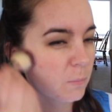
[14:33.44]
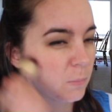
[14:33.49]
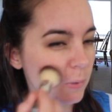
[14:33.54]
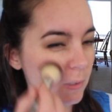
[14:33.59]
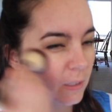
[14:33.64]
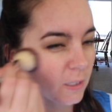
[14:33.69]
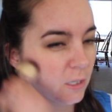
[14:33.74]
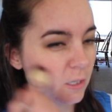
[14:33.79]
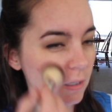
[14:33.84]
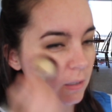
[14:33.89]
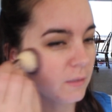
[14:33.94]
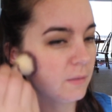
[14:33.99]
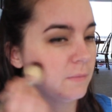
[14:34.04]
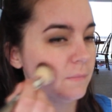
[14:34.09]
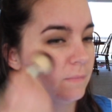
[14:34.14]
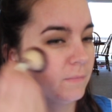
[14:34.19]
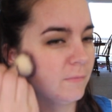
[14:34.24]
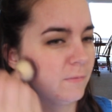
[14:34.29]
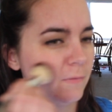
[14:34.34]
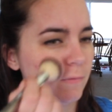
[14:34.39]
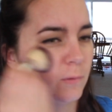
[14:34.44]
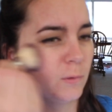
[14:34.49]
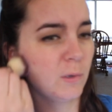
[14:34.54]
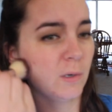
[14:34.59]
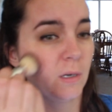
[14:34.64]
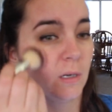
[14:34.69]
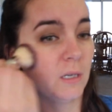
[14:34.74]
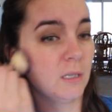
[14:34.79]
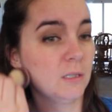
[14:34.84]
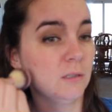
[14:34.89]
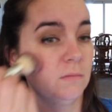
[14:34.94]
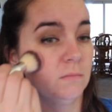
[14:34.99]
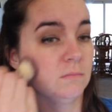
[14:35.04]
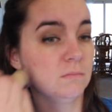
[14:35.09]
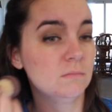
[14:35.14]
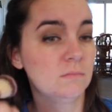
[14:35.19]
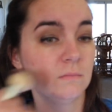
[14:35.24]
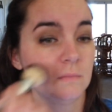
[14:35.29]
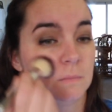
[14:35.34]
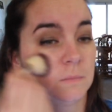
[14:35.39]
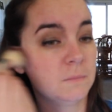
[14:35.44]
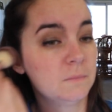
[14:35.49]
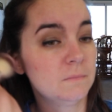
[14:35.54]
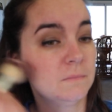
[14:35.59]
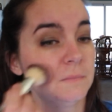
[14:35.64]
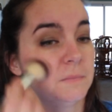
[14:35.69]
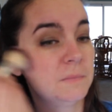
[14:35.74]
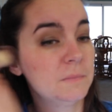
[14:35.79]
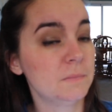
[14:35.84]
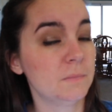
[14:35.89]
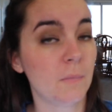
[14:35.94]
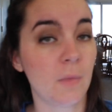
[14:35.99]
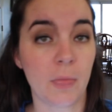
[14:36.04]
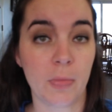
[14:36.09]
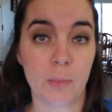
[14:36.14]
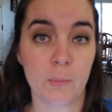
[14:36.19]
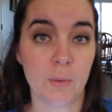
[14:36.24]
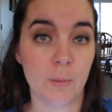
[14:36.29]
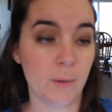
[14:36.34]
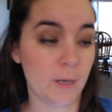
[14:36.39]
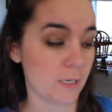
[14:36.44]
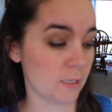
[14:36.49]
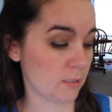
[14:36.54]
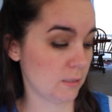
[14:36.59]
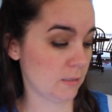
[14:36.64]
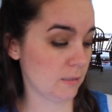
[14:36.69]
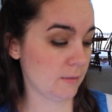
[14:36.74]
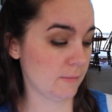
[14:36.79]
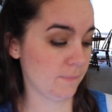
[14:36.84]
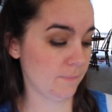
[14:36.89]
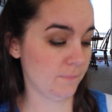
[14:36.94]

pretty good for three bucks.